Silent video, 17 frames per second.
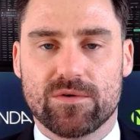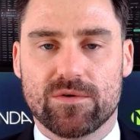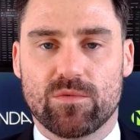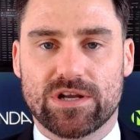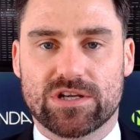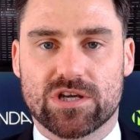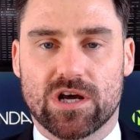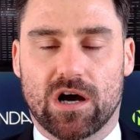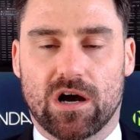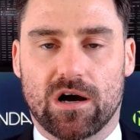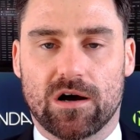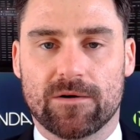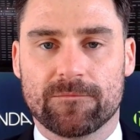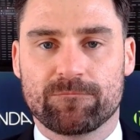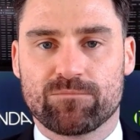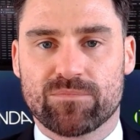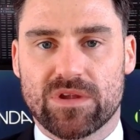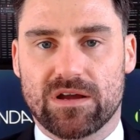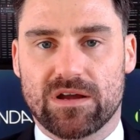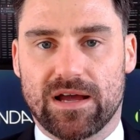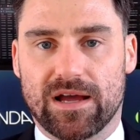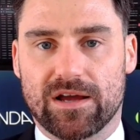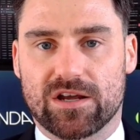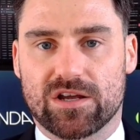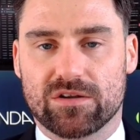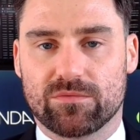which are
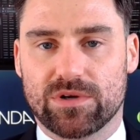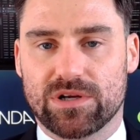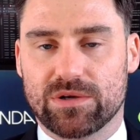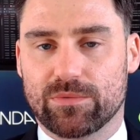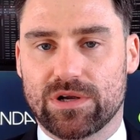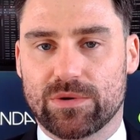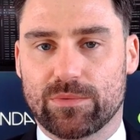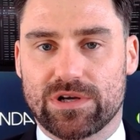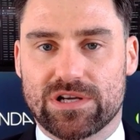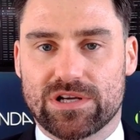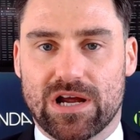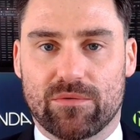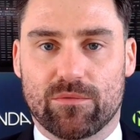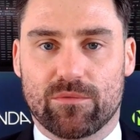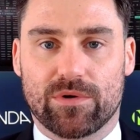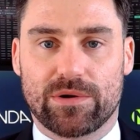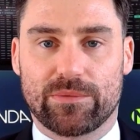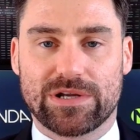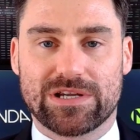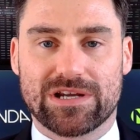which